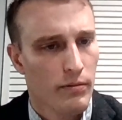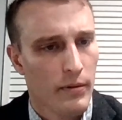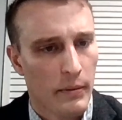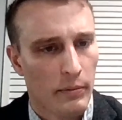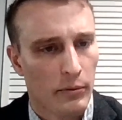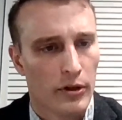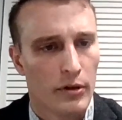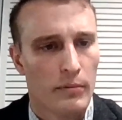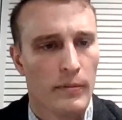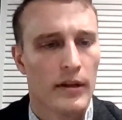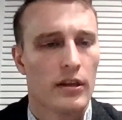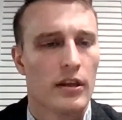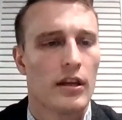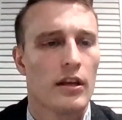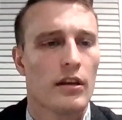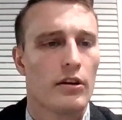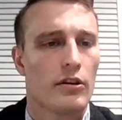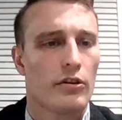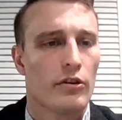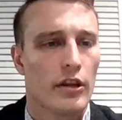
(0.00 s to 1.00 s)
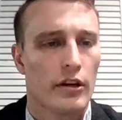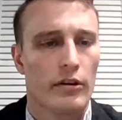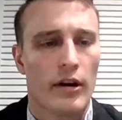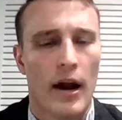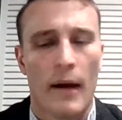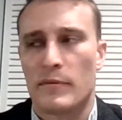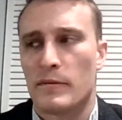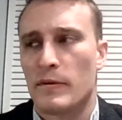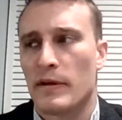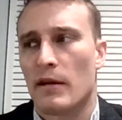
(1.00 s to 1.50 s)
People knew about the
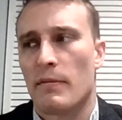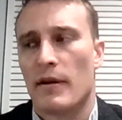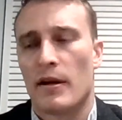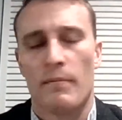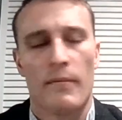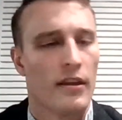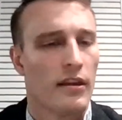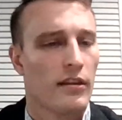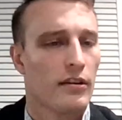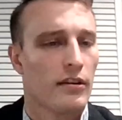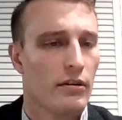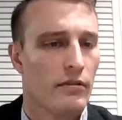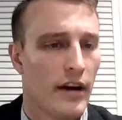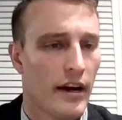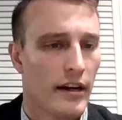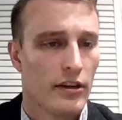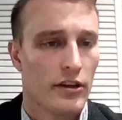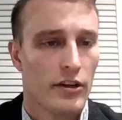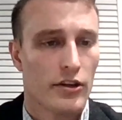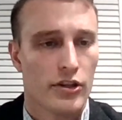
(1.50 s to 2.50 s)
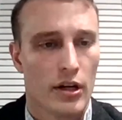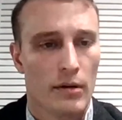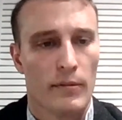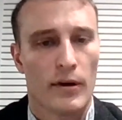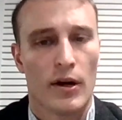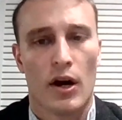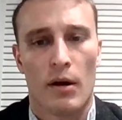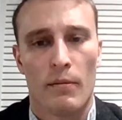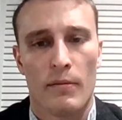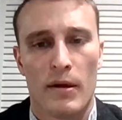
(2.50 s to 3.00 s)
crimes being committed by the Third Reich and the German
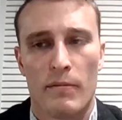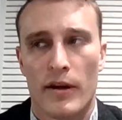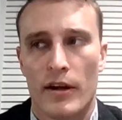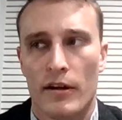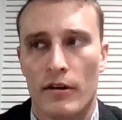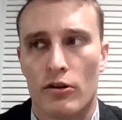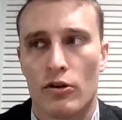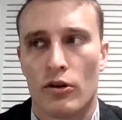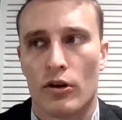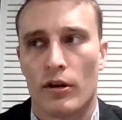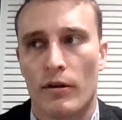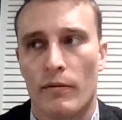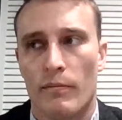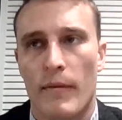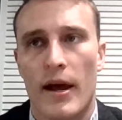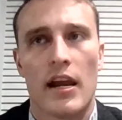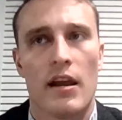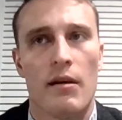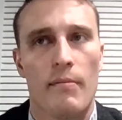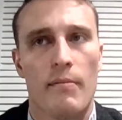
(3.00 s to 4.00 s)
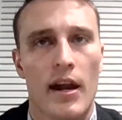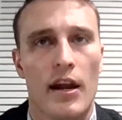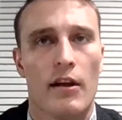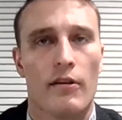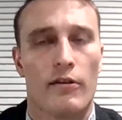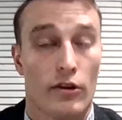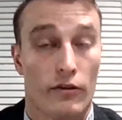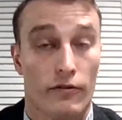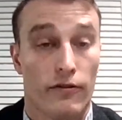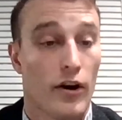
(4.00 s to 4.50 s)
army, but it
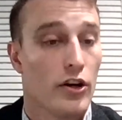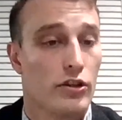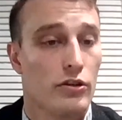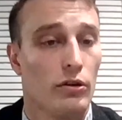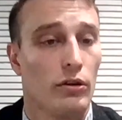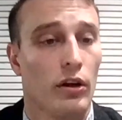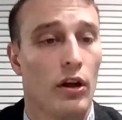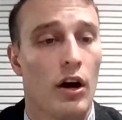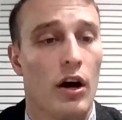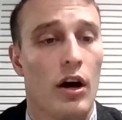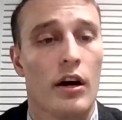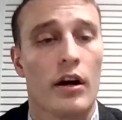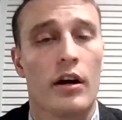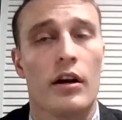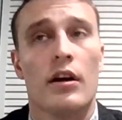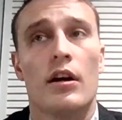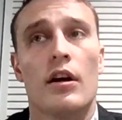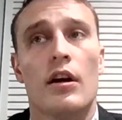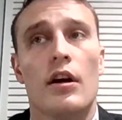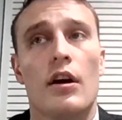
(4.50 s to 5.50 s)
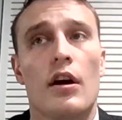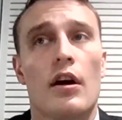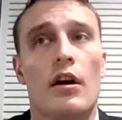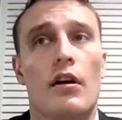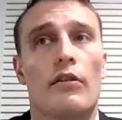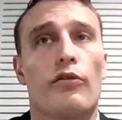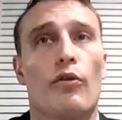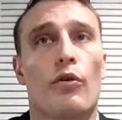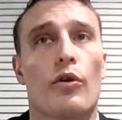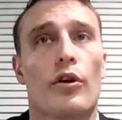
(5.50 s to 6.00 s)
took far too long
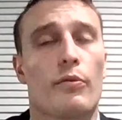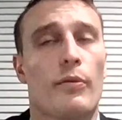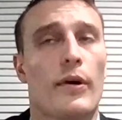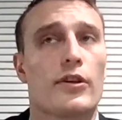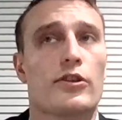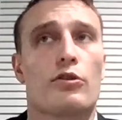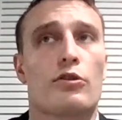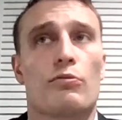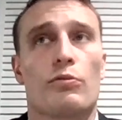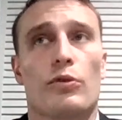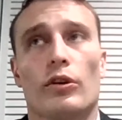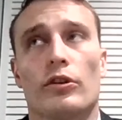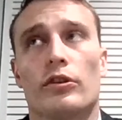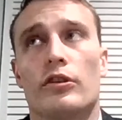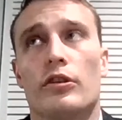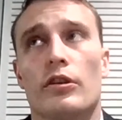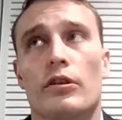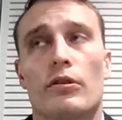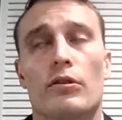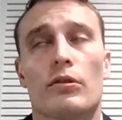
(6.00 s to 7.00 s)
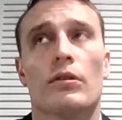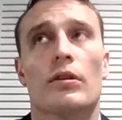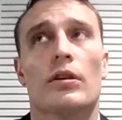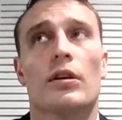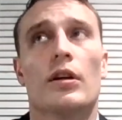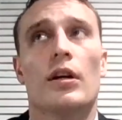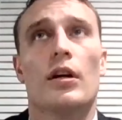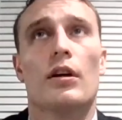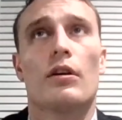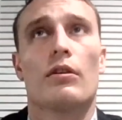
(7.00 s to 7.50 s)
for the Western world to
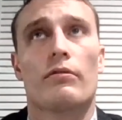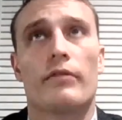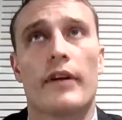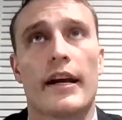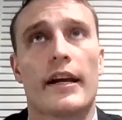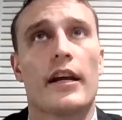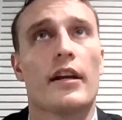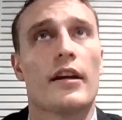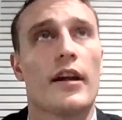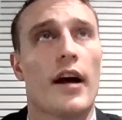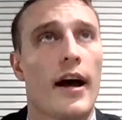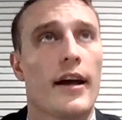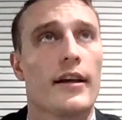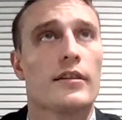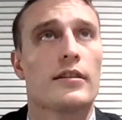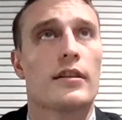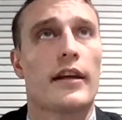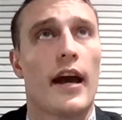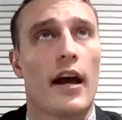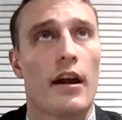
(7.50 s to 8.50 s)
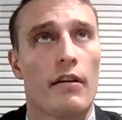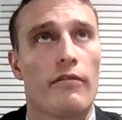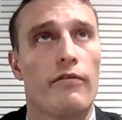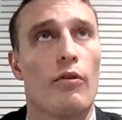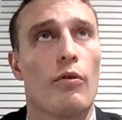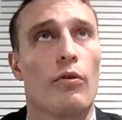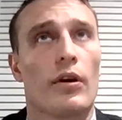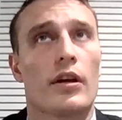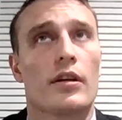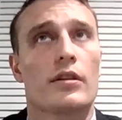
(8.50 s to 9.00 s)
recognize the Katyń
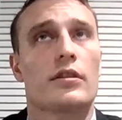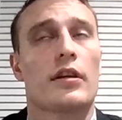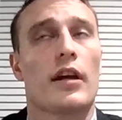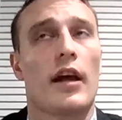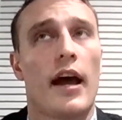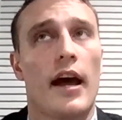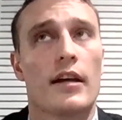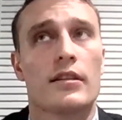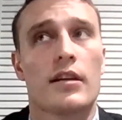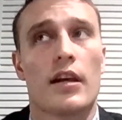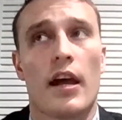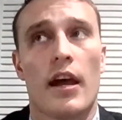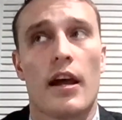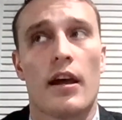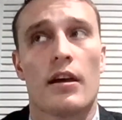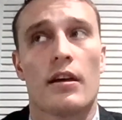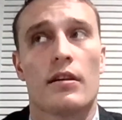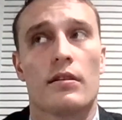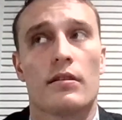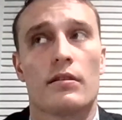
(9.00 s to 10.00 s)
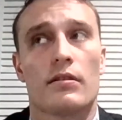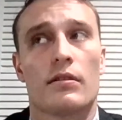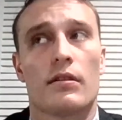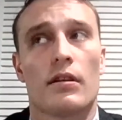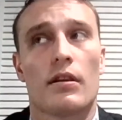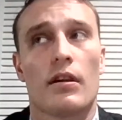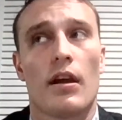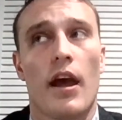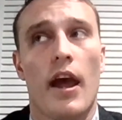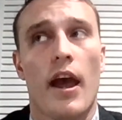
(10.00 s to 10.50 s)
Forest as
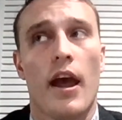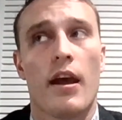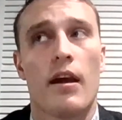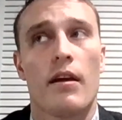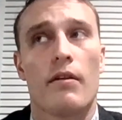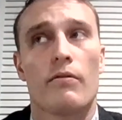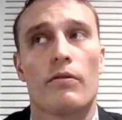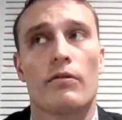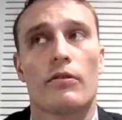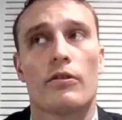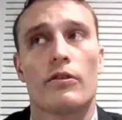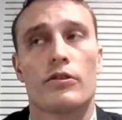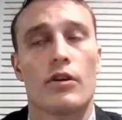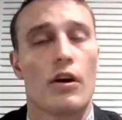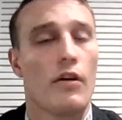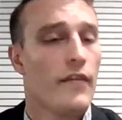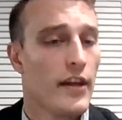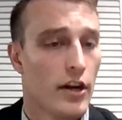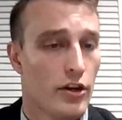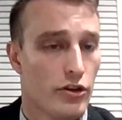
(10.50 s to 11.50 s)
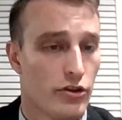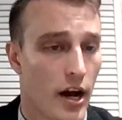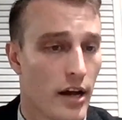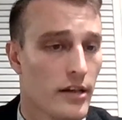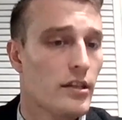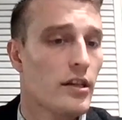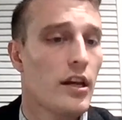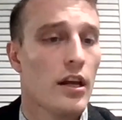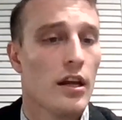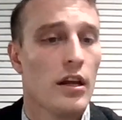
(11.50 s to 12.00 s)
a Soviet
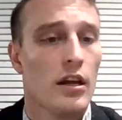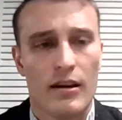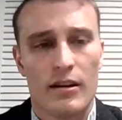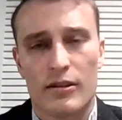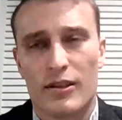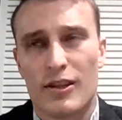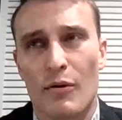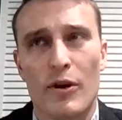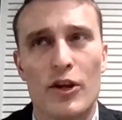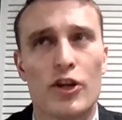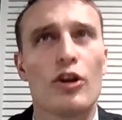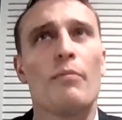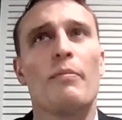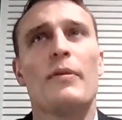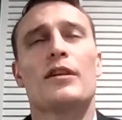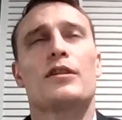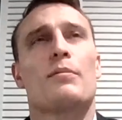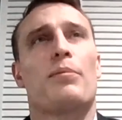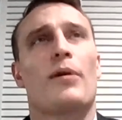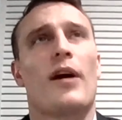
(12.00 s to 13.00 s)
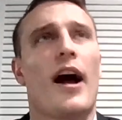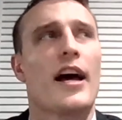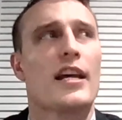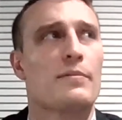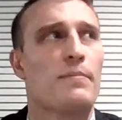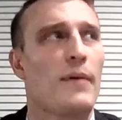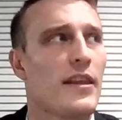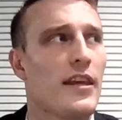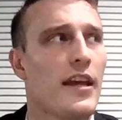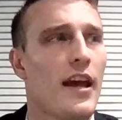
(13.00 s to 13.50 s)
atrocity. So we shouldn't be
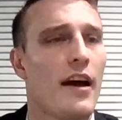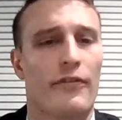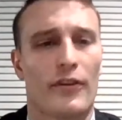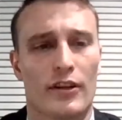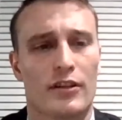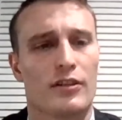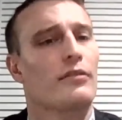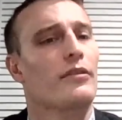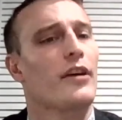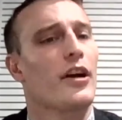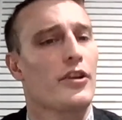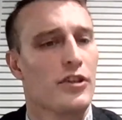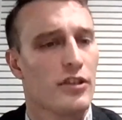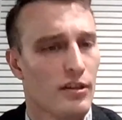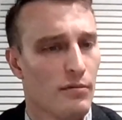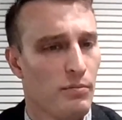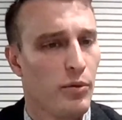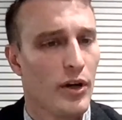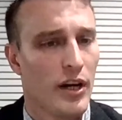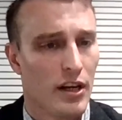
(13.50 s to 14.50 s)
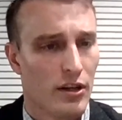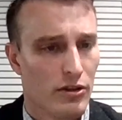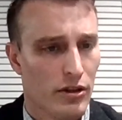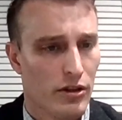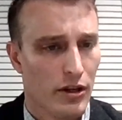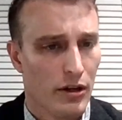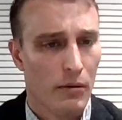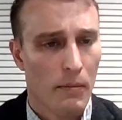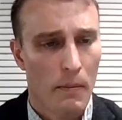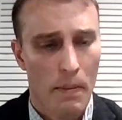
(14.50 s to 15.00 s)
surprised by the efforts the Russians have put
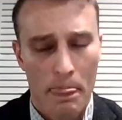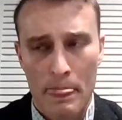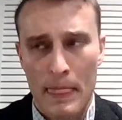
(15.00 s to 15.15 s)
into